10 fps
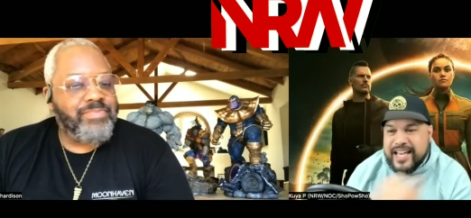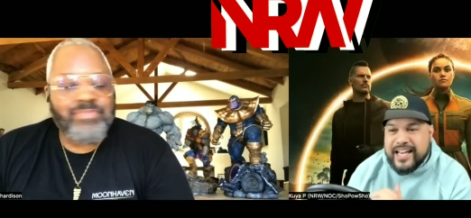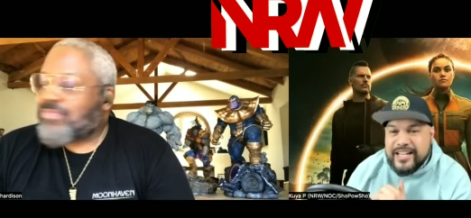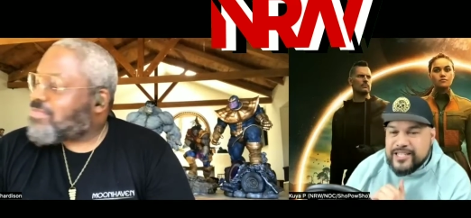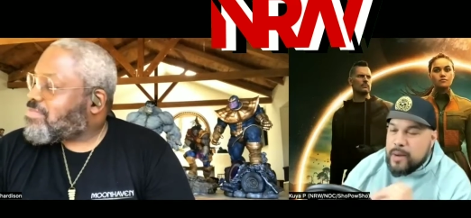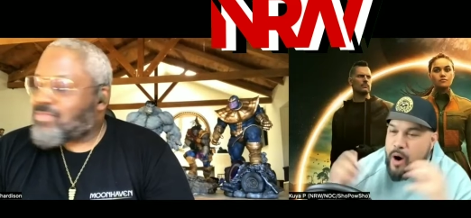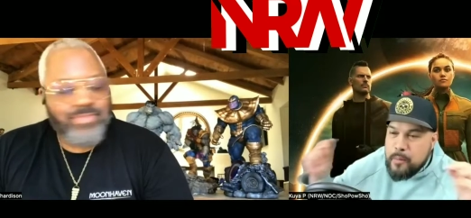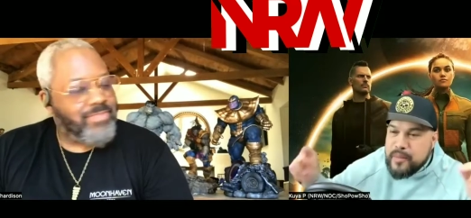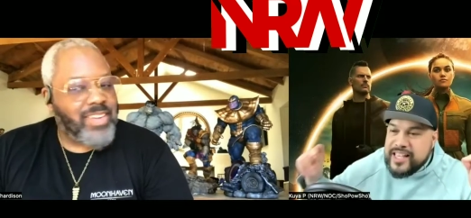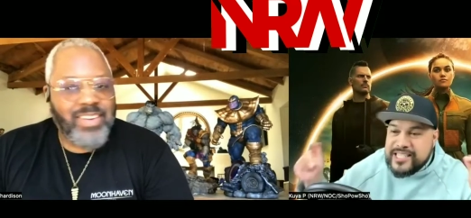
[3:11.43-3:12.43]
Speaker 1: yet. So I'm
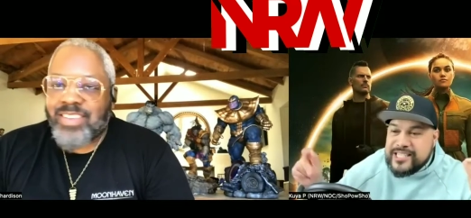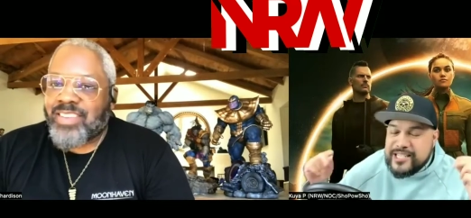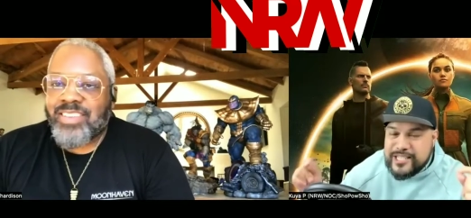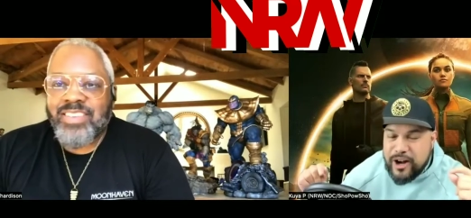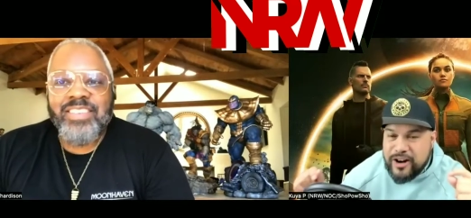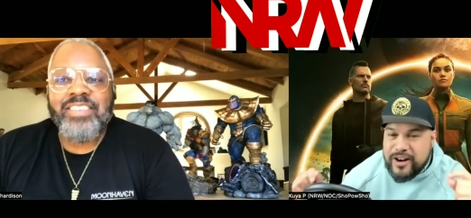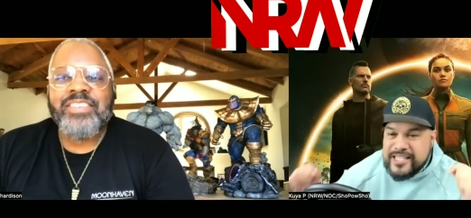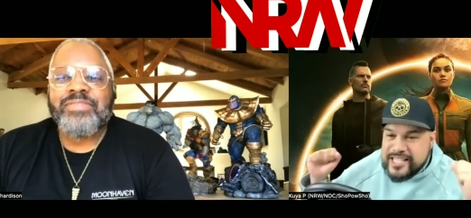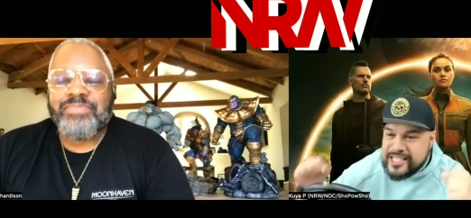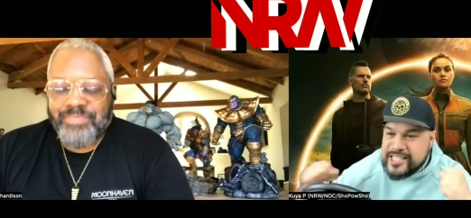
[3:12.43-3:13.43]
hoping this is the start
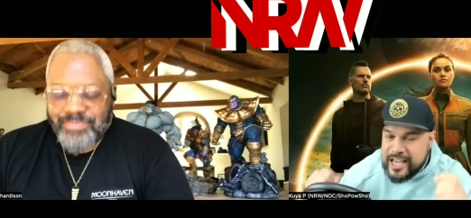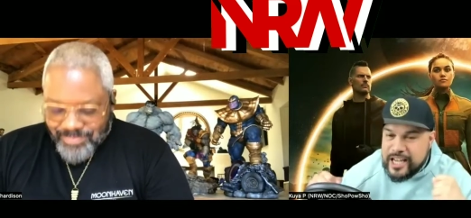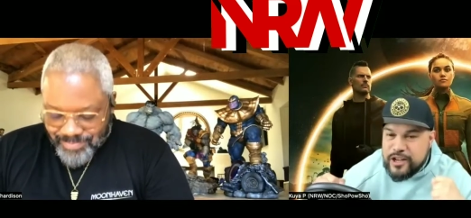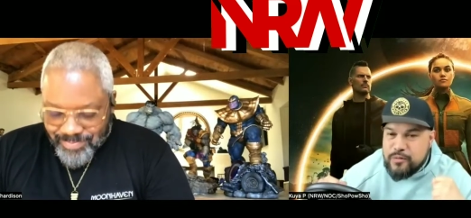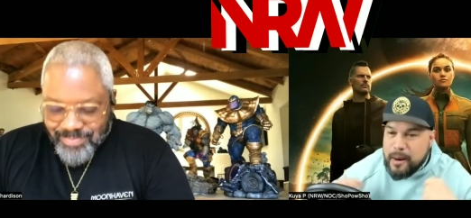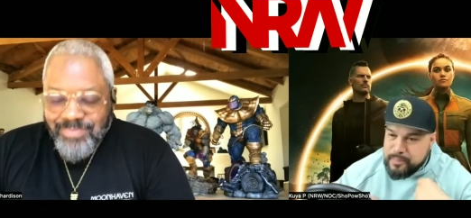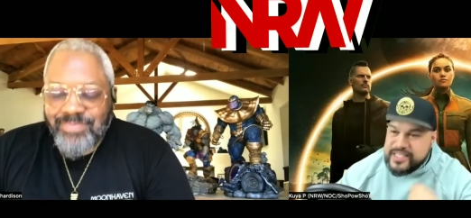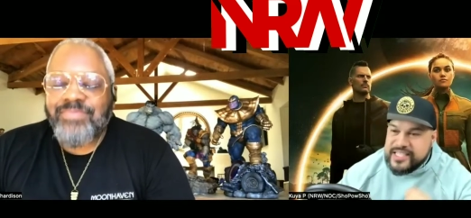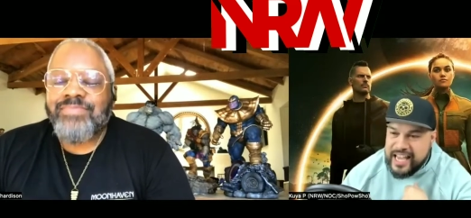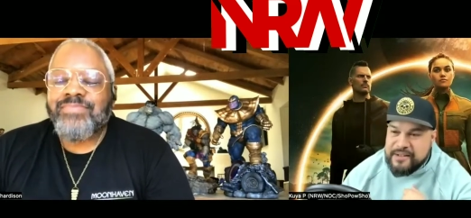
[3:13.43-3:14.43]
to seeing you
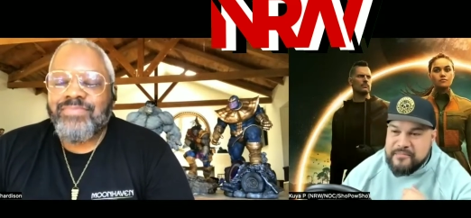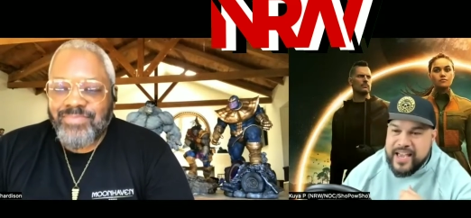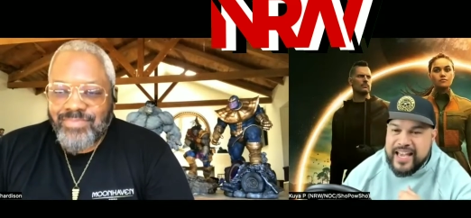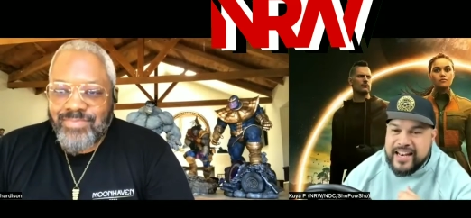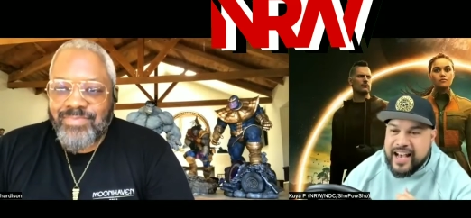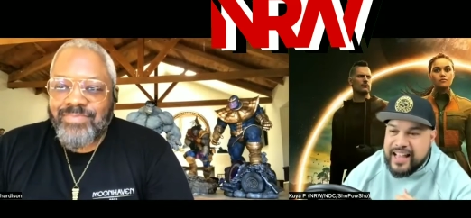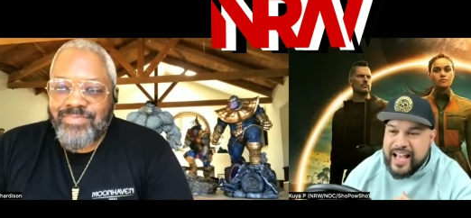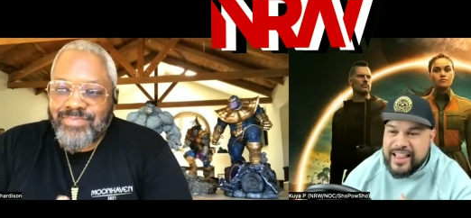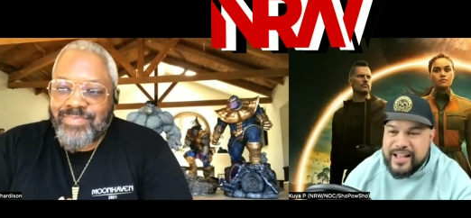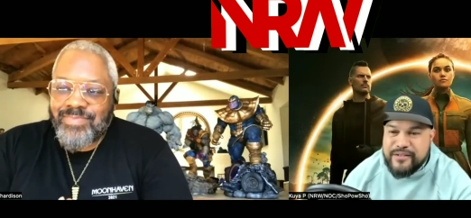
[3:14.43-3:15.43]
representing, man. I, I
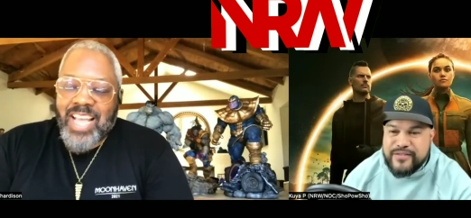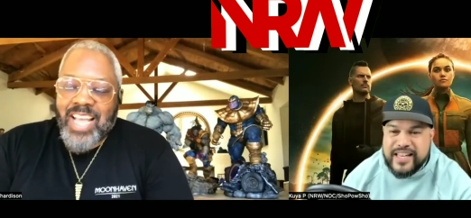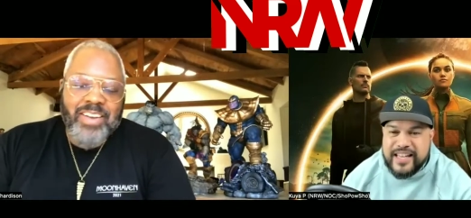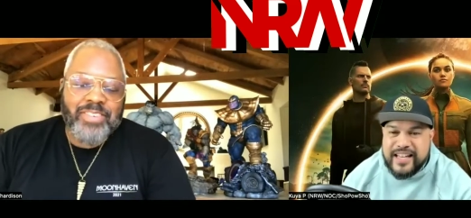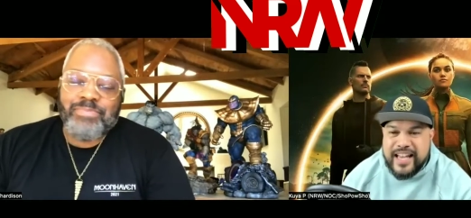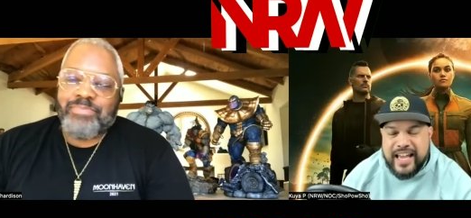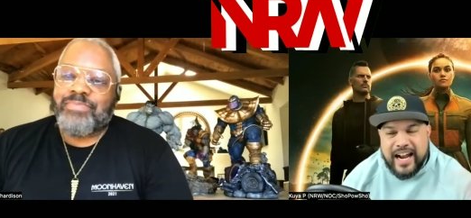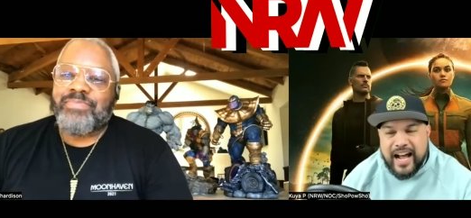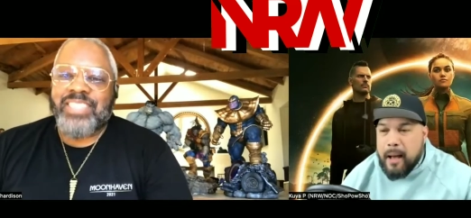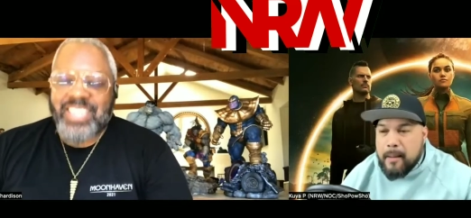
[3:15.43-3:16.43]
love it, and
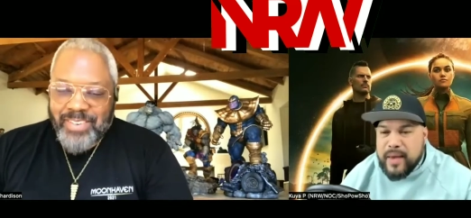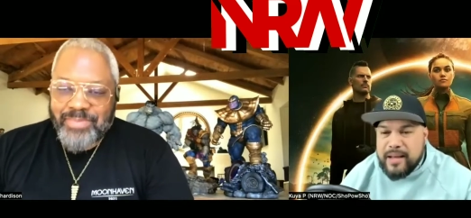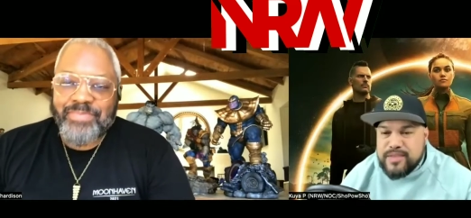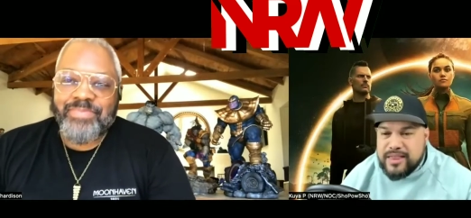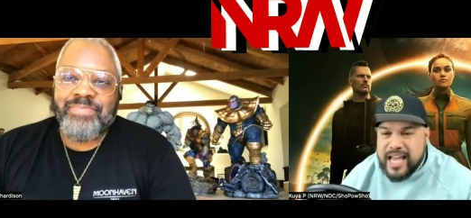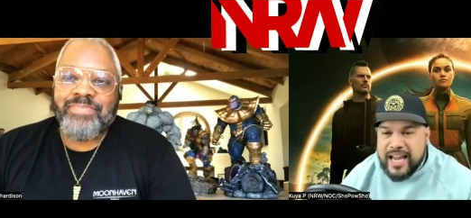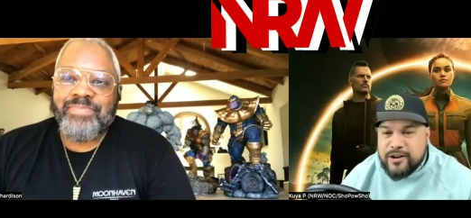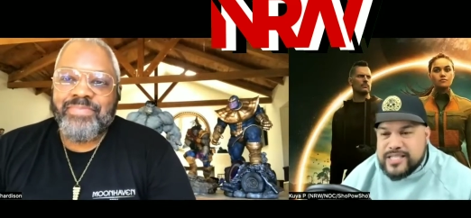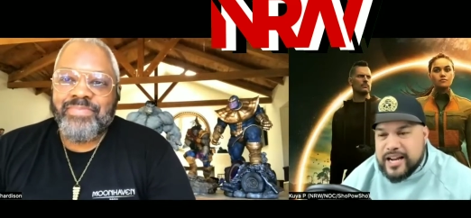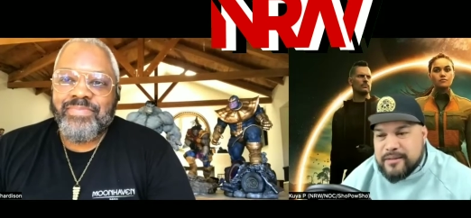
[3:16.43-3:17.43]
I, yeah. I peeped the Thanos
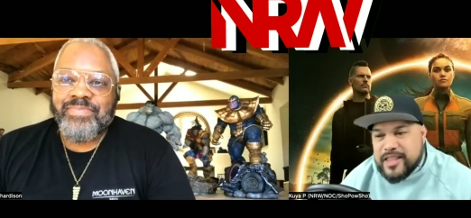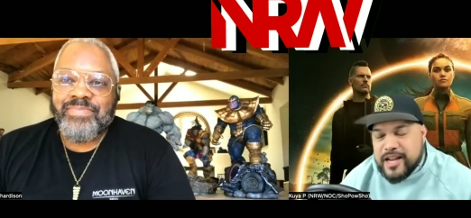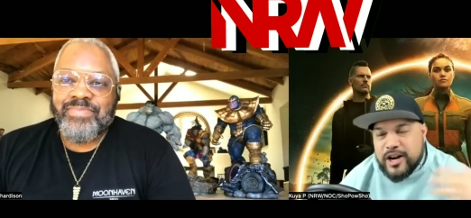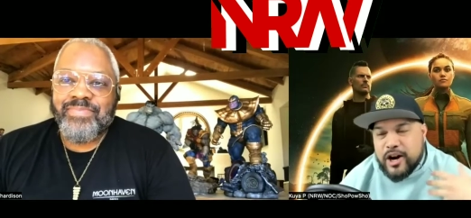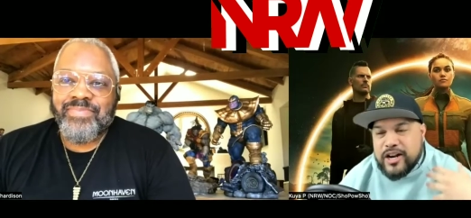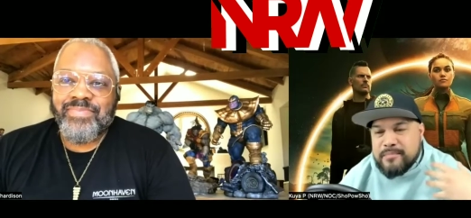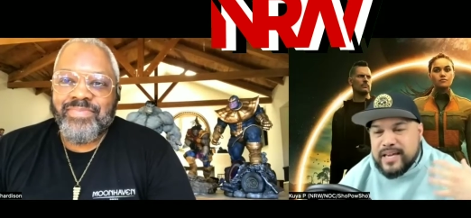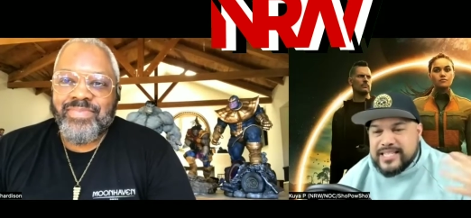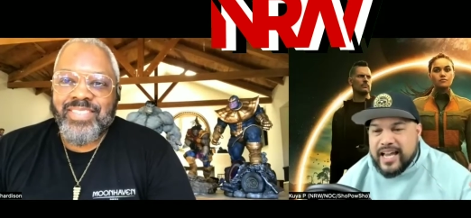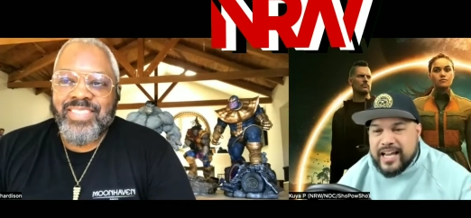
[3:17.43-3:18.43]
there. The nerd in me
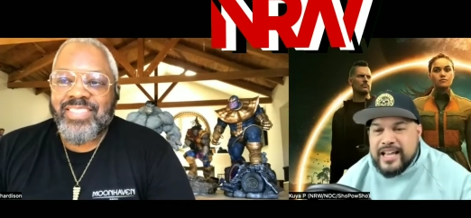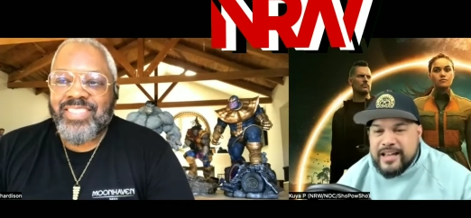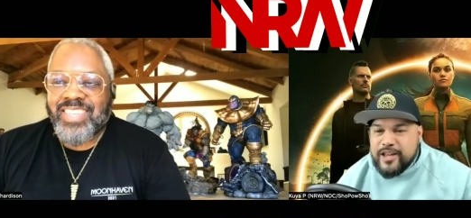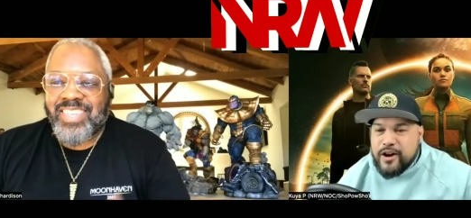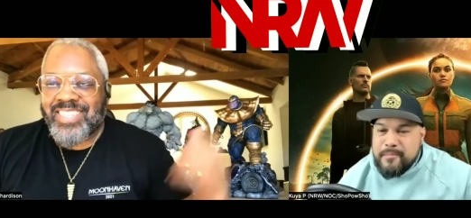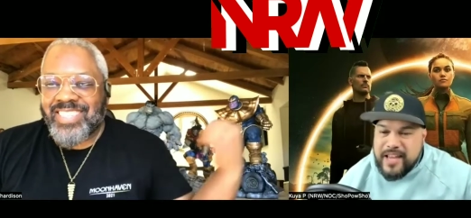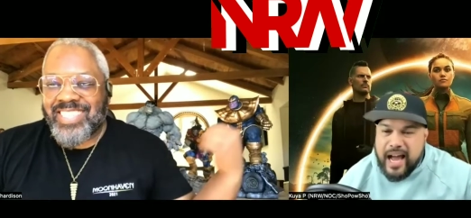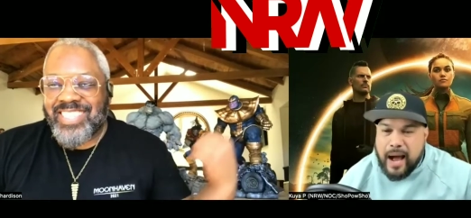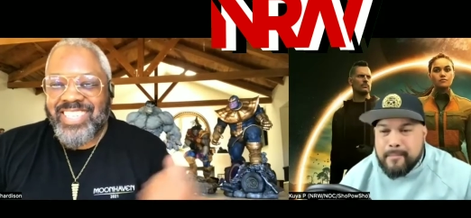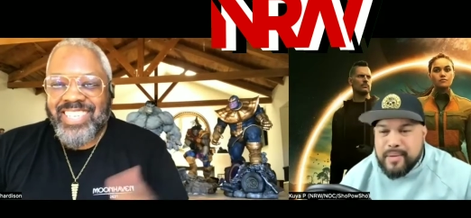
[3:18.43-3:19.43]
is like, yo, he
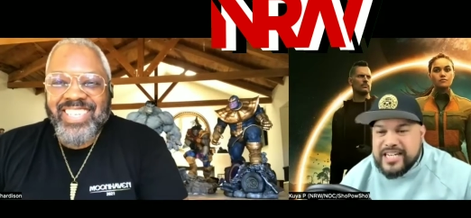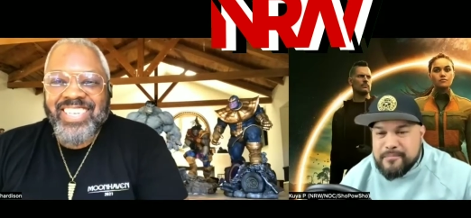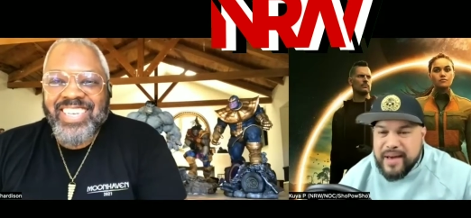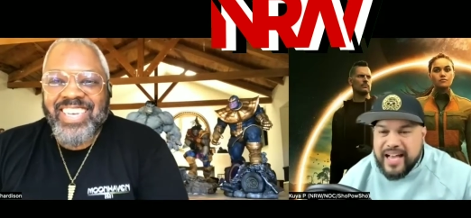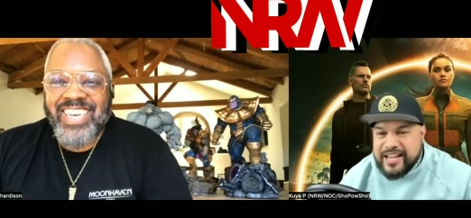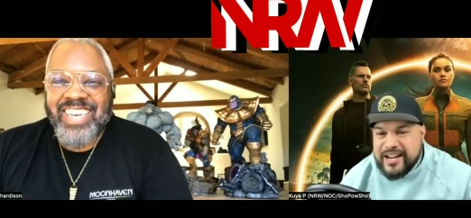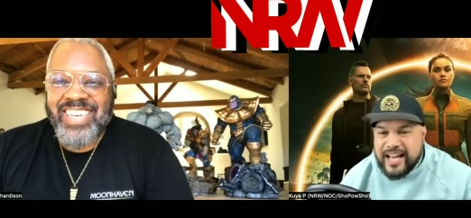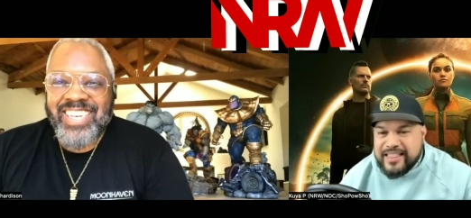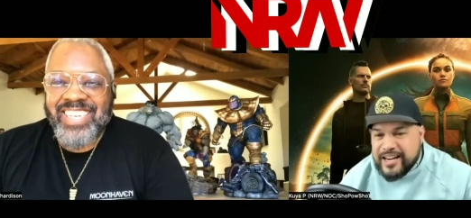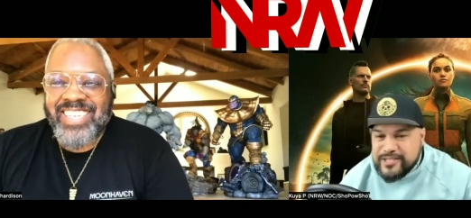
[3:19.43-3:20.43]
got Bishop back there. He
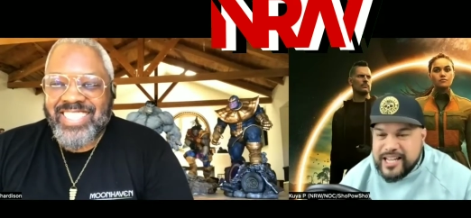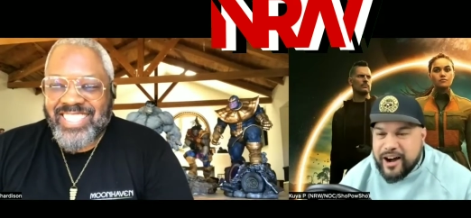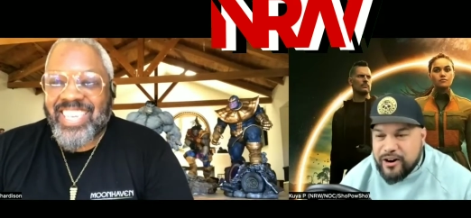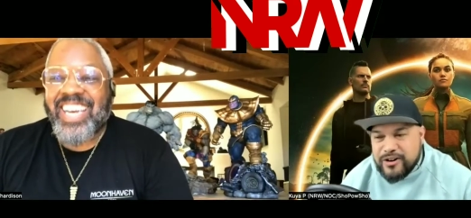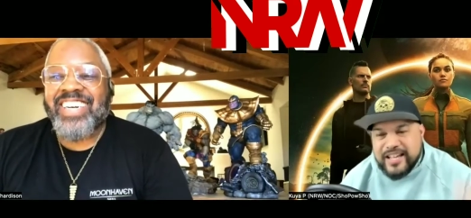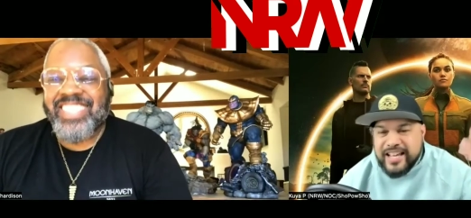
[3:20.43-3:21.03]
got Thanos. He got Hulk.